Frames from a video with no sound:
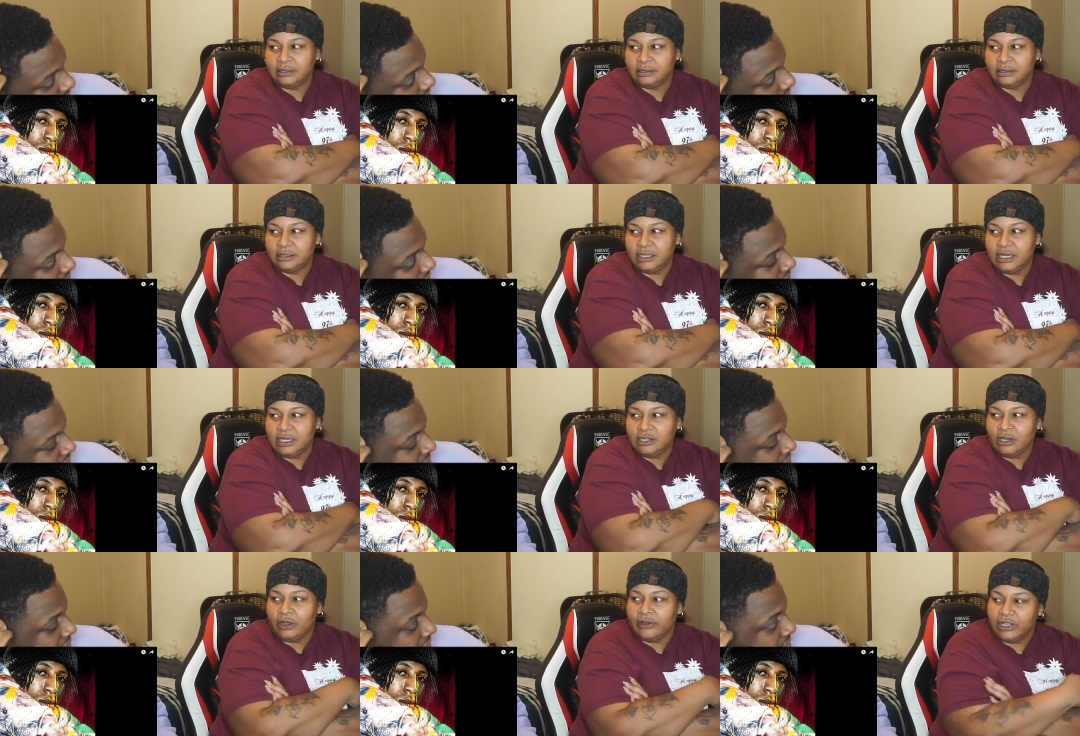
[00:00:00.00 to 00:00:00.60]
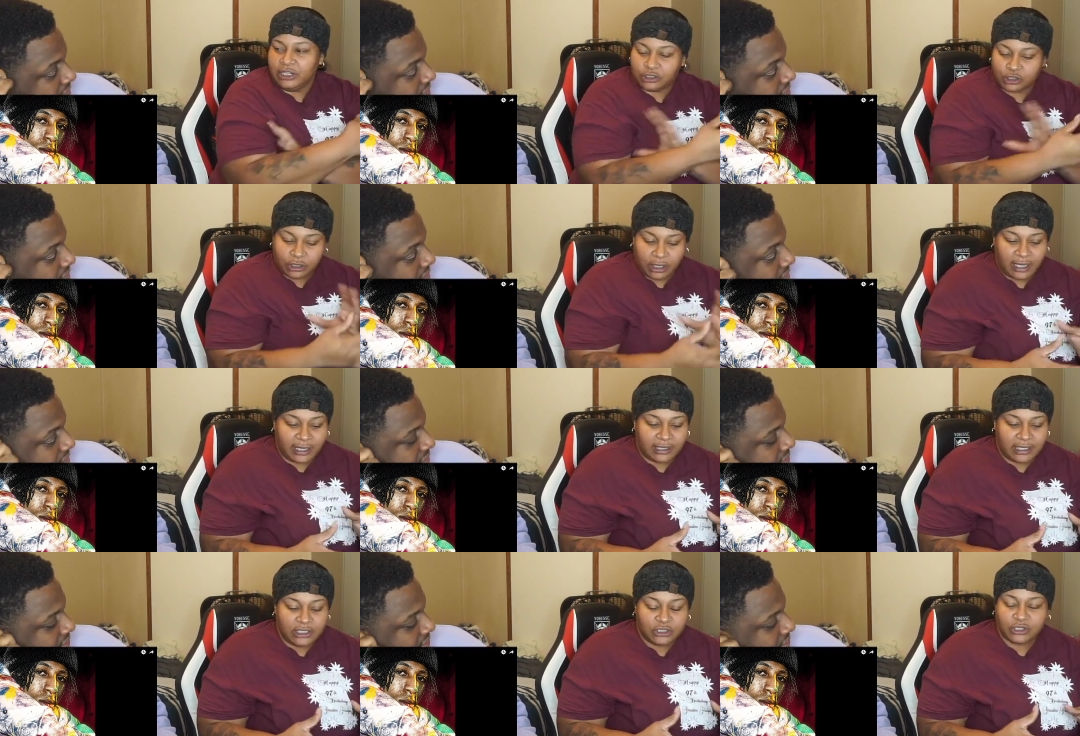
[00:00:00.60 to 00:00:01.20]
Speaker 1: you know, he
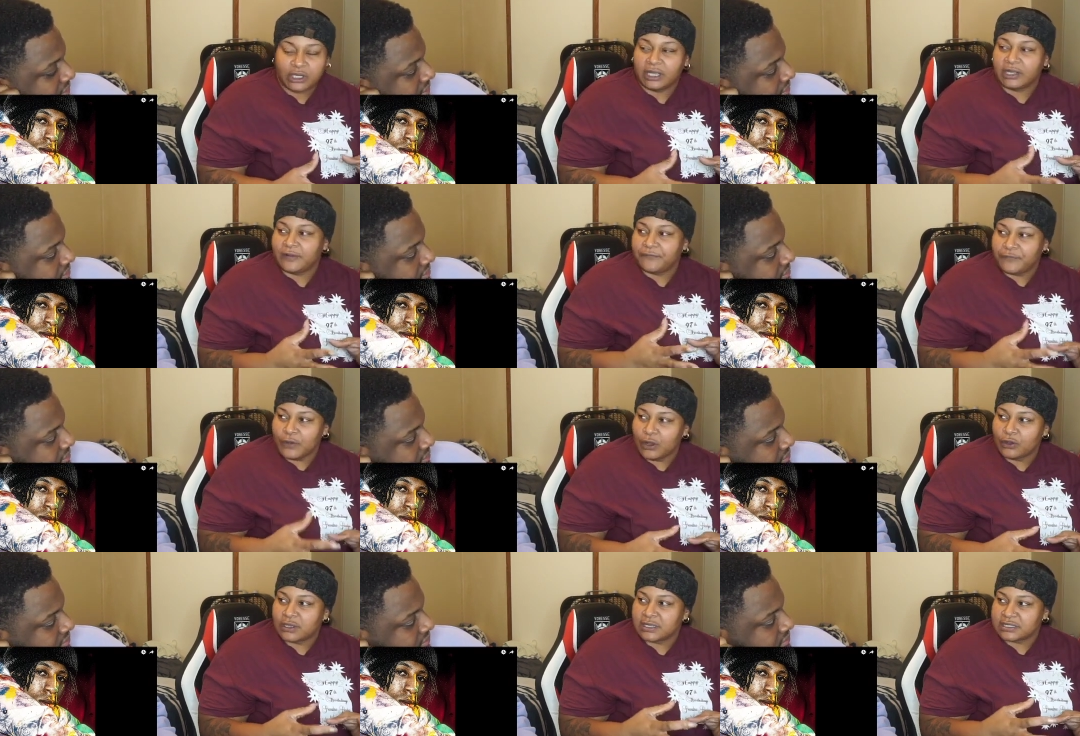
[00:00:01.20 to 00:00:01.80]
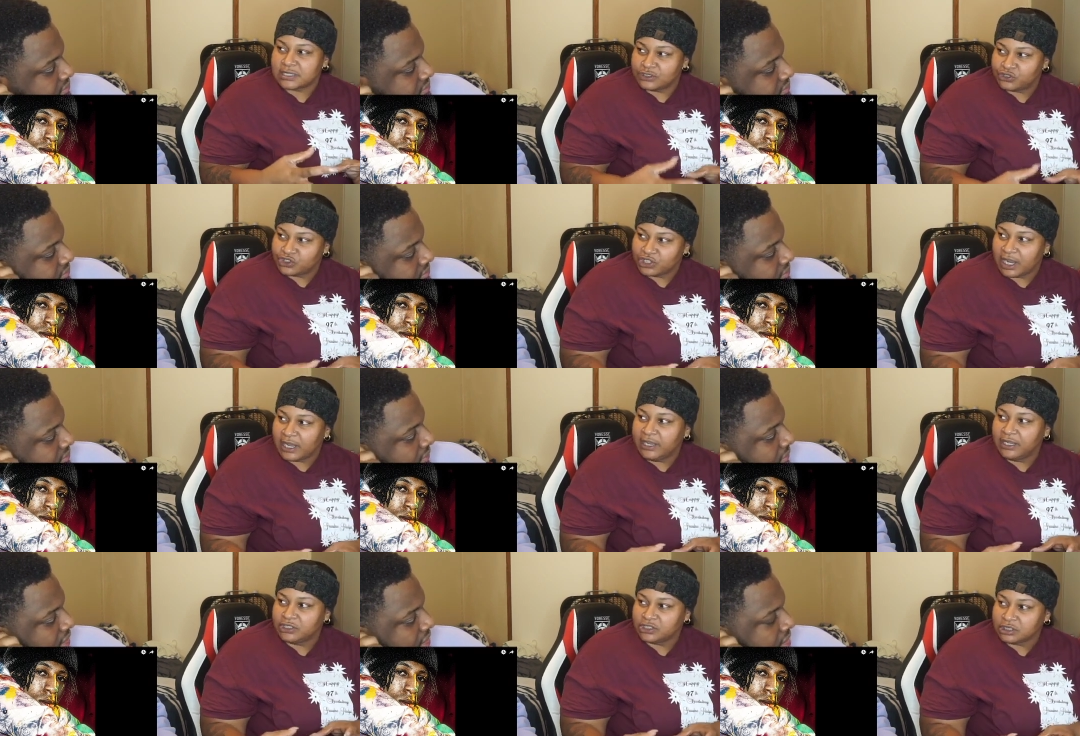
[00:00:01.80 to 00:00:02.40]
trying, he trying to focus and
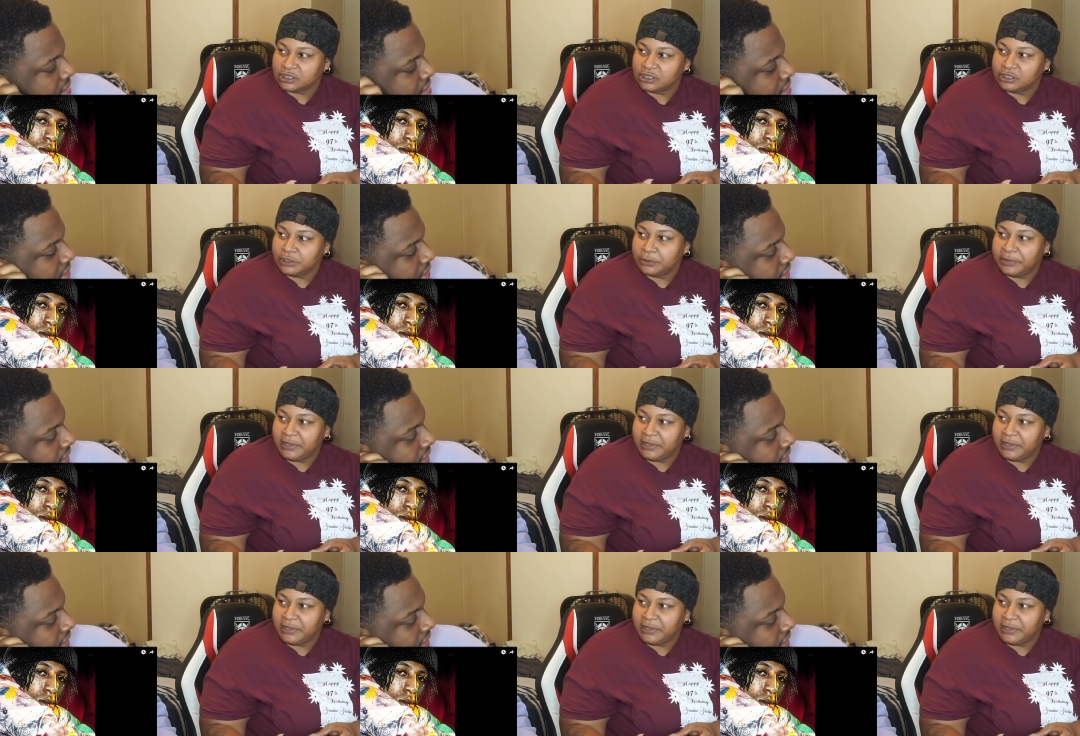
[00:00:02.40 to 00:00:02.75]
change a little